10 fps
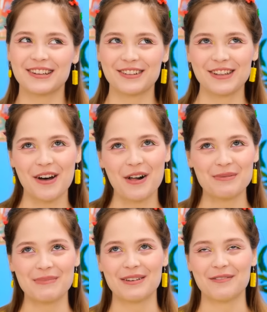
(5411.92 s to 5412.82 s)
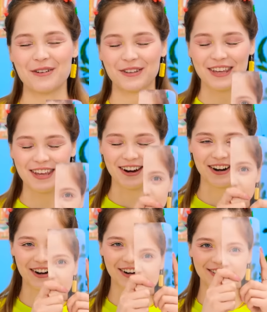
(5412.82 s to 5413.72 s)
Just gonna hold my phone
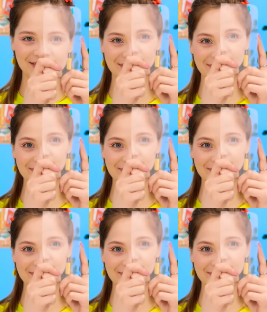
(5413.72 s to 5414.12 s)
here.